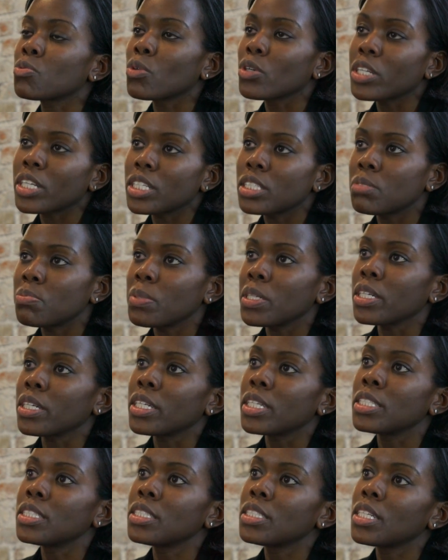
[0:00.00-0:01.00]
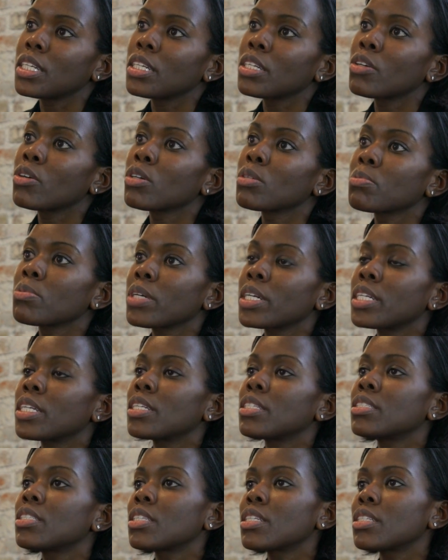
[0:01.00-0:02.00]
work experience and incorporate
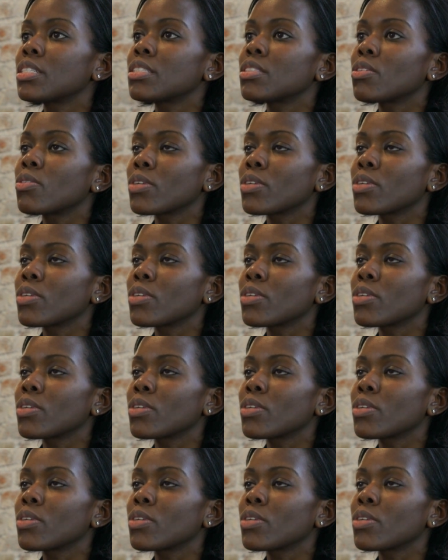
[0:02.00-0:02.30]
it into this